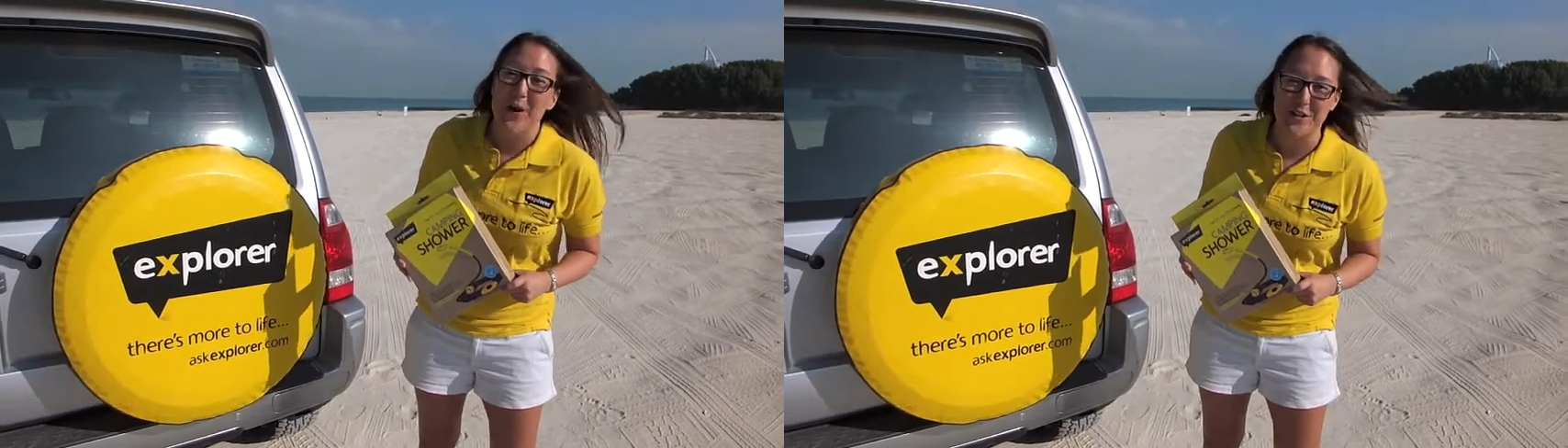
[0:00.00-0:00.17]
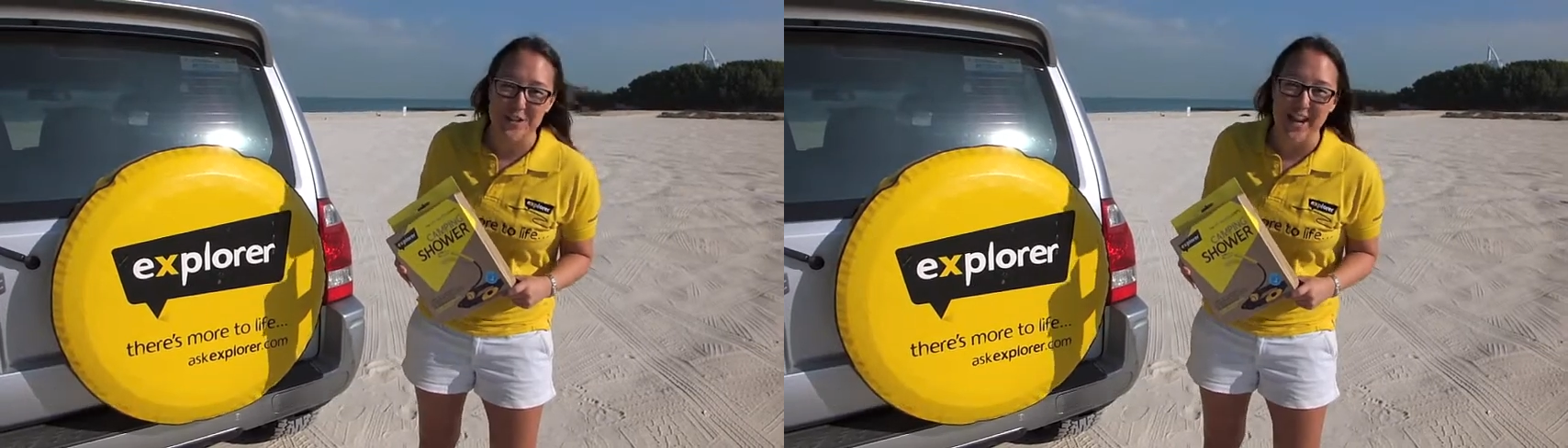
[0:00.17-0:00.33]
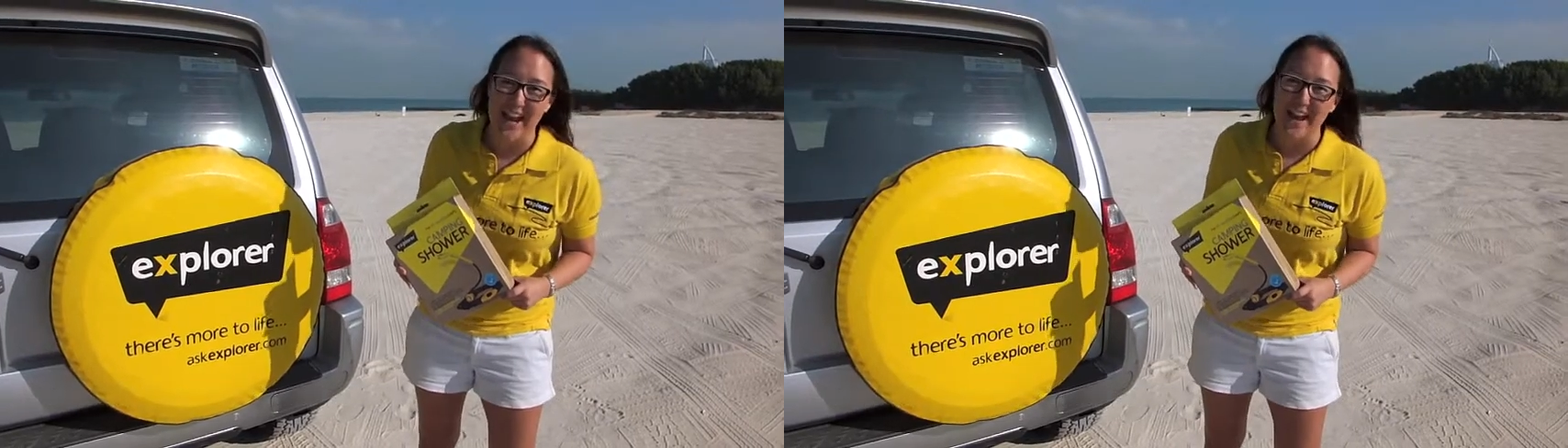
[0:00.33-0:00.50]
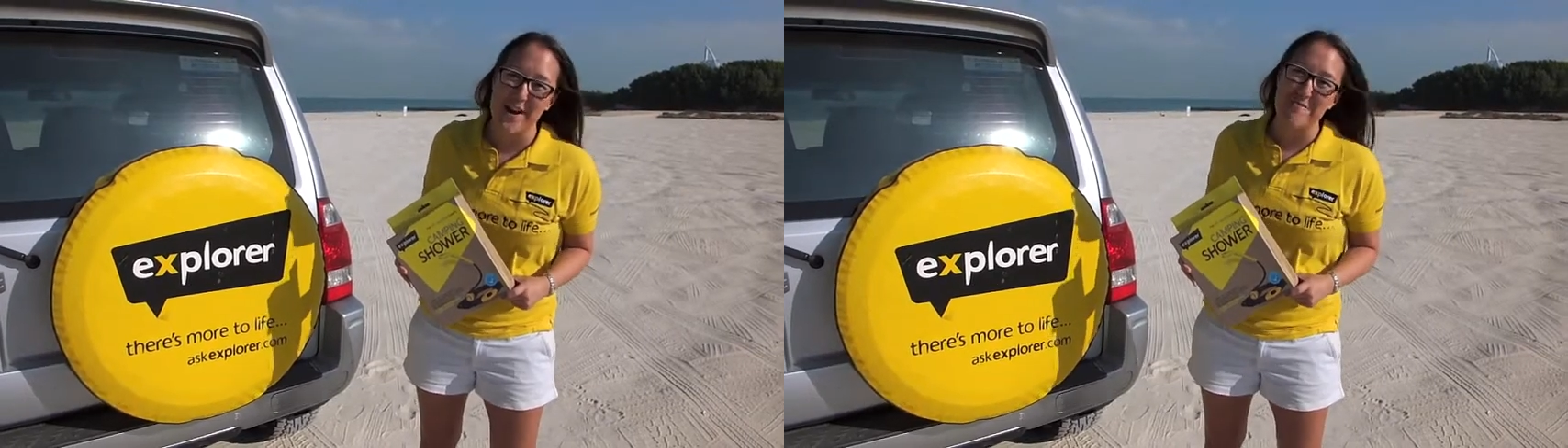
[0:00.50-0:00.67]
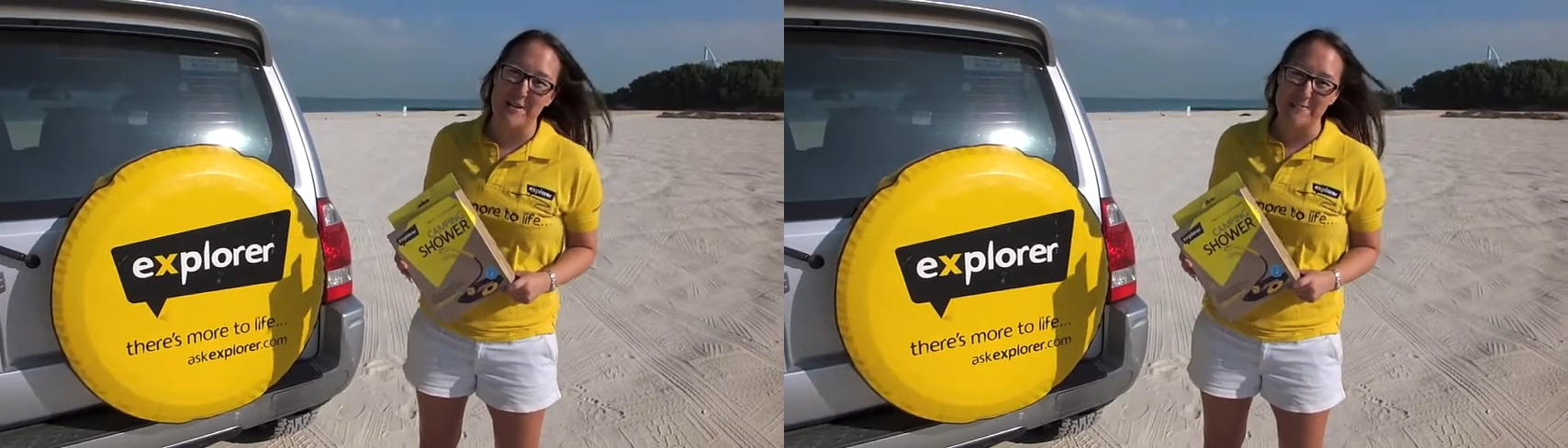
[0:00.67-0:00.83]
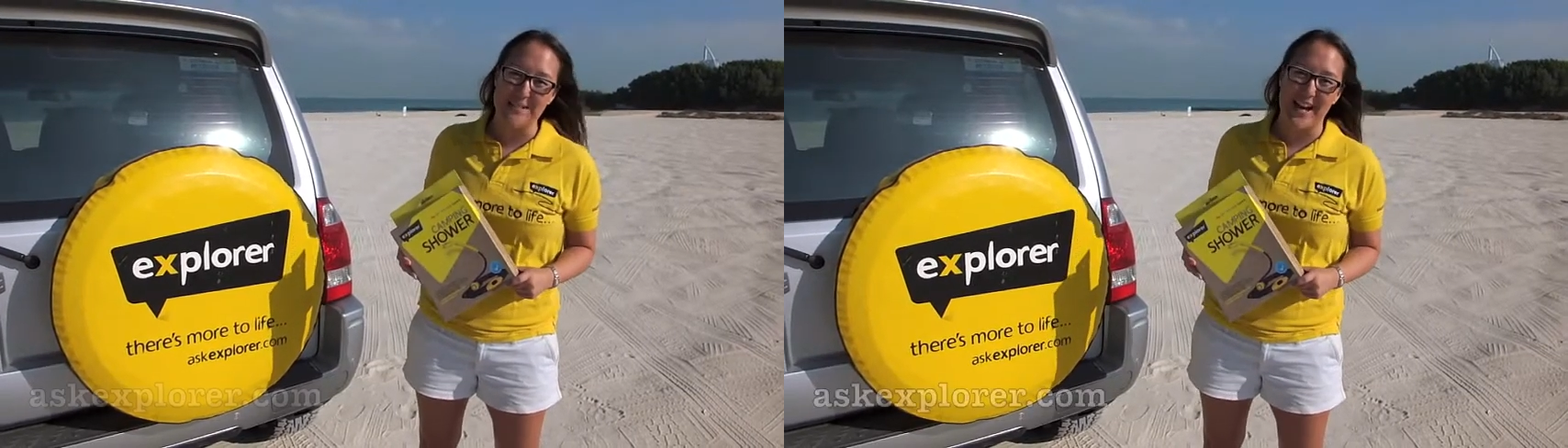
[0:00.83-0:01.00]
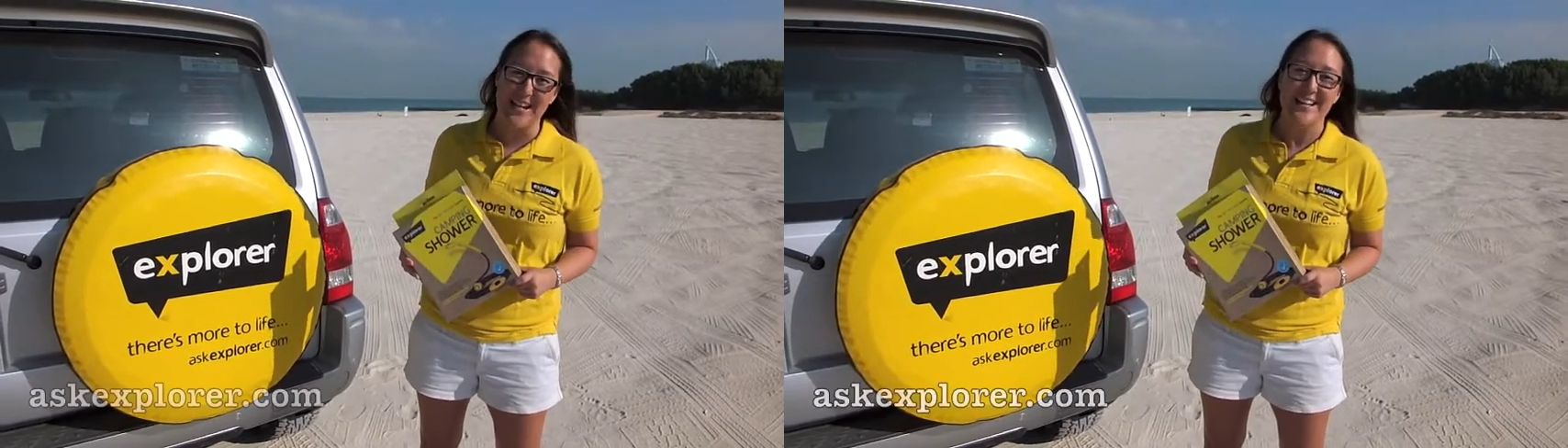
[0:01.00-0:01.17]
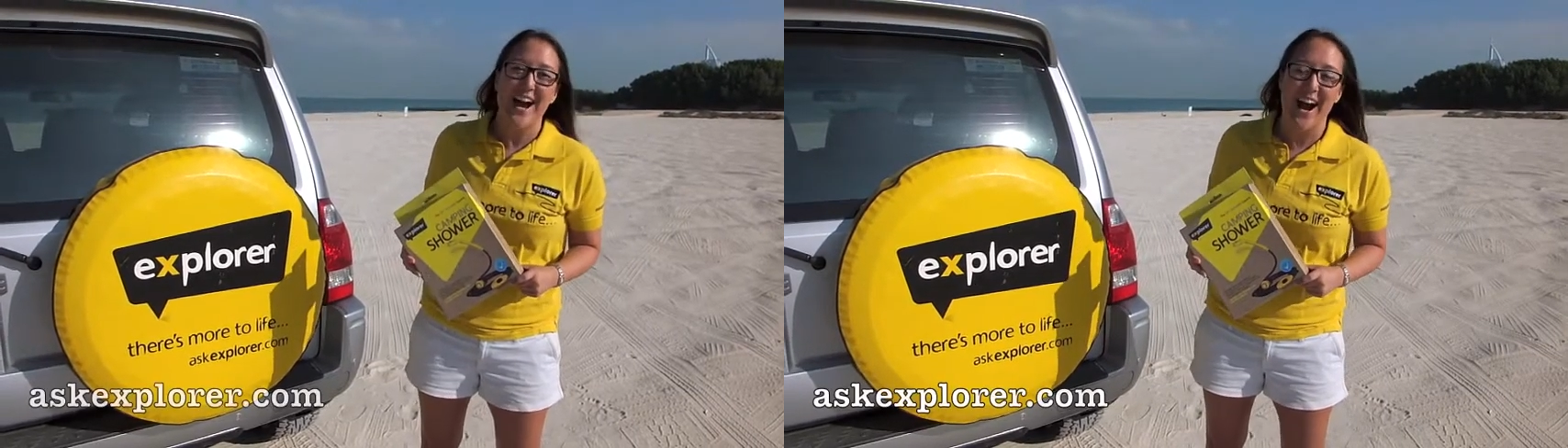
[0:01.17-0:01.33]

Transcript: or check out our website,